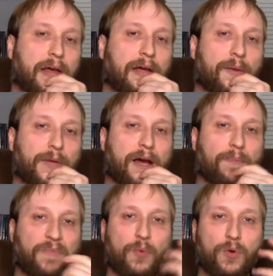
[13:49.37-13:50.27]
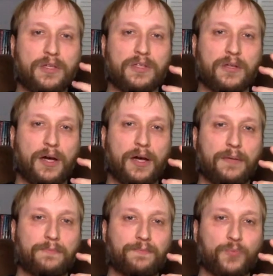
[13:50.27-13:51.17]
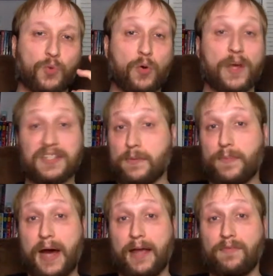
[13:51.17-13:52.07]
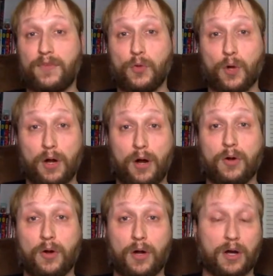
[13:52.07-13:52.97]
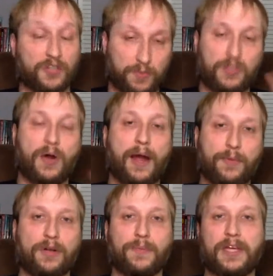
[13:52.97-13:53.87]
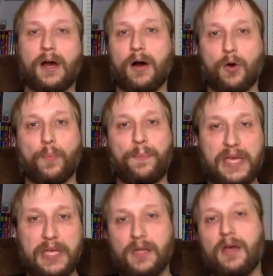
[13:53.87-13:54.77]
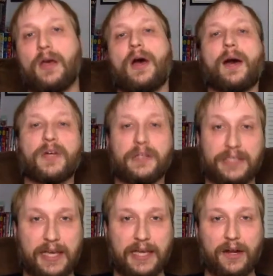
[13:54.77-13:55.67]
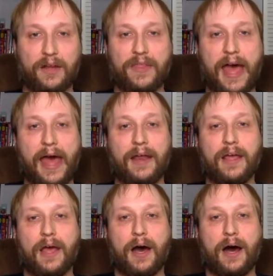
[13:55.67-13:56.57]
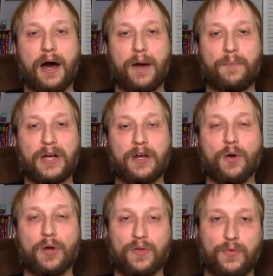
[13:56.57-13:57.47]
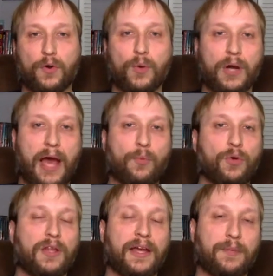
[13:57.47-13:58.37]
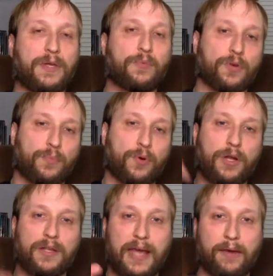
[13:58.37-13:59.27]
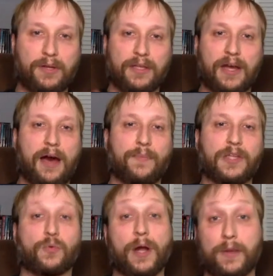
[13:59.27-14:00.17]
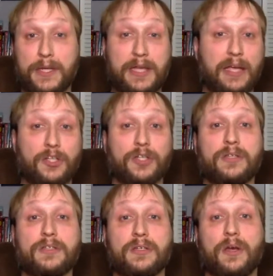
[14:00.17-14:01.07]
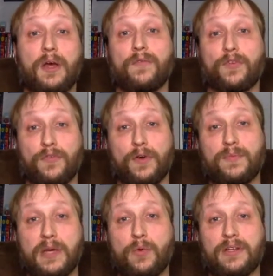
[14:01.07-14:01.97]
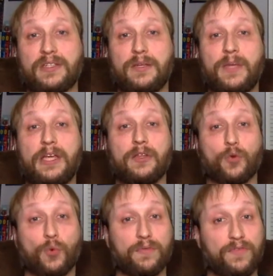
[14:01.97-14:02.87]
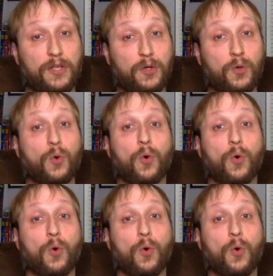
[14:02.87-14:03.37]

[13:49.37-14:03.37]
coming up that was um, requested by viewer uncle or subscriber to me, Uncle Pete. I'm going to take care of that. Uh, but going forward, I would like people to put down in the comments recommendations for films they want to see me either review